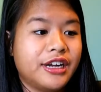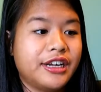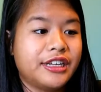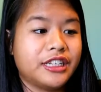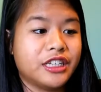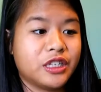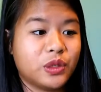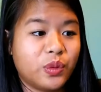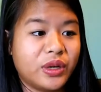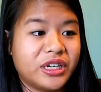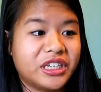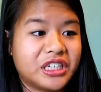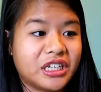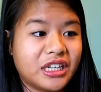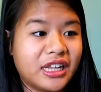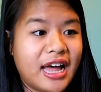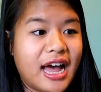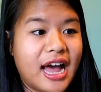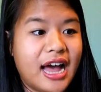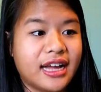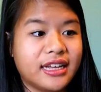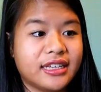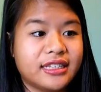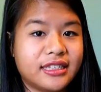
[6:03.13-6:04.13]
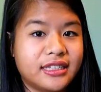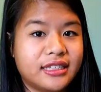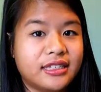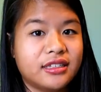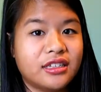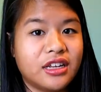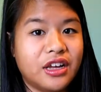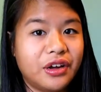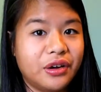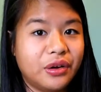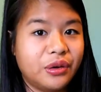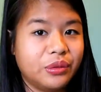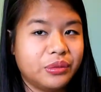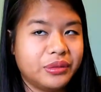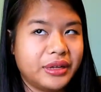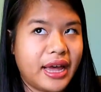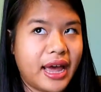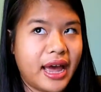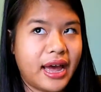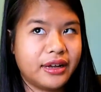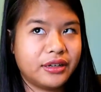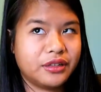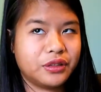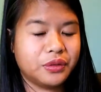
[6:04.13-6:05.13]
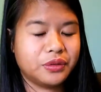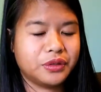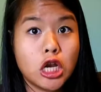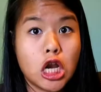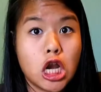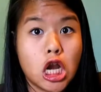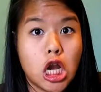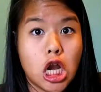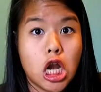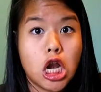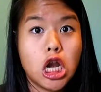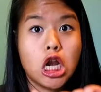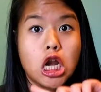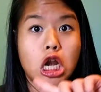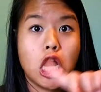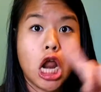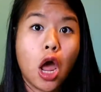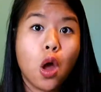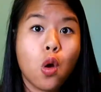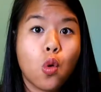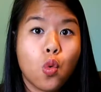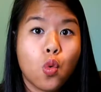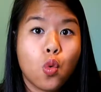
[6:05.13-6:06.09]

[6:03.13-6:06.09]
to switch class. So yeah, don't know.